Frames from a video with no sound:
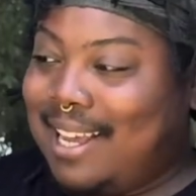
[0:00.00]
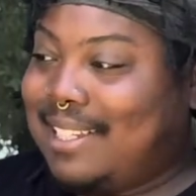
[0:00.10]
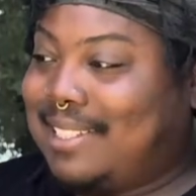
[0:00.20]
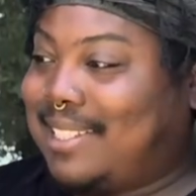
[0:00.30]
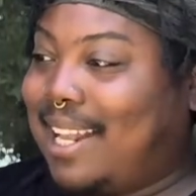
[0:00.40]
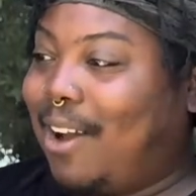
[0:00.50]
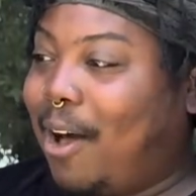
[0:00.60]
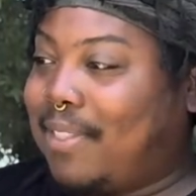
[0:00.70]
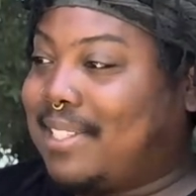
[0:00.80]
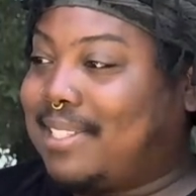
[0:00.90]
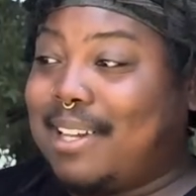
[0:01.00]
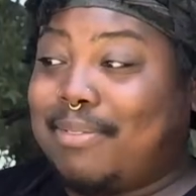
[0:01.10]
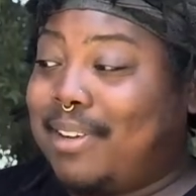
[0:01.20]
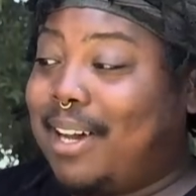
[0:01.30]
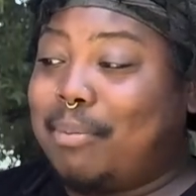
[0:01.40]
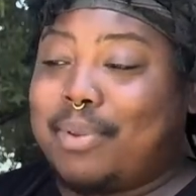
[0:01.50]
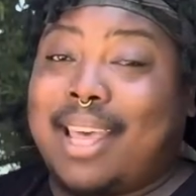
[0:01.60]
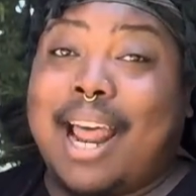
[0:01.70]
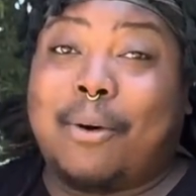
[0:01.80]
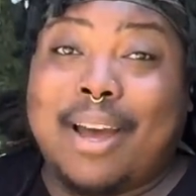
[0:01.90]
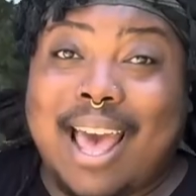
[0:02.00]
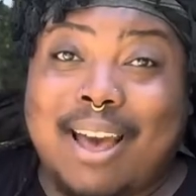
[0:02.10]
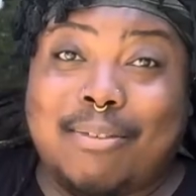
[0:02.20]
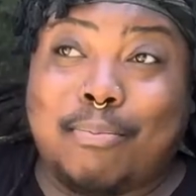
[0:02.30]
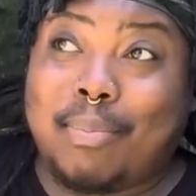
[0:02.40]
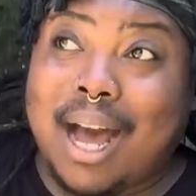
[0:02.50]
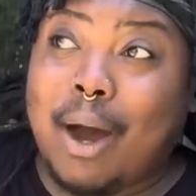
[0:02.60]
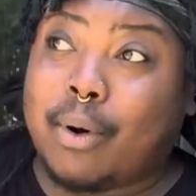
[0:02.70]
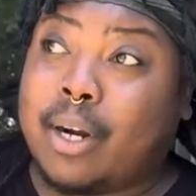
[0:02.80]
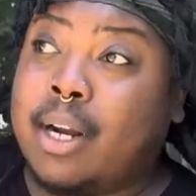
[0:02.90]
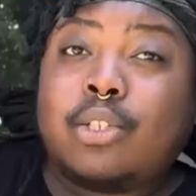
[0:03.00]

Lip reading: set all this stuff up and I will have power.